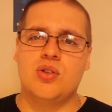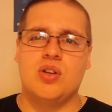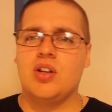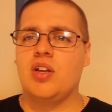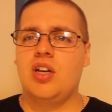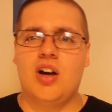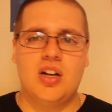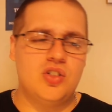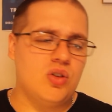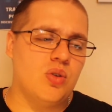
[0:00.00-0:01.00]
You can't
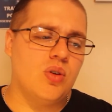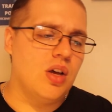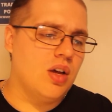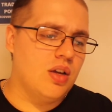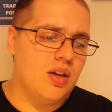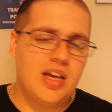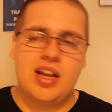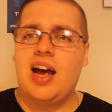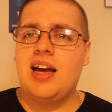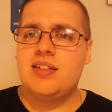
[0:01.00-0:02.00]
just go
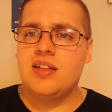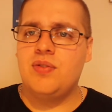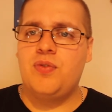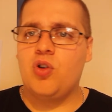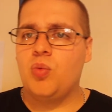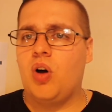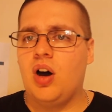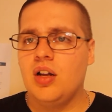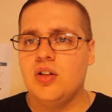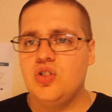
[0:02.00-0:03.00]
inactive for a
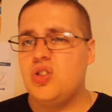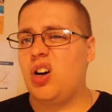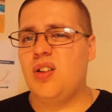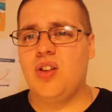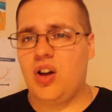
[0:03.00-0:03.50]
while and just not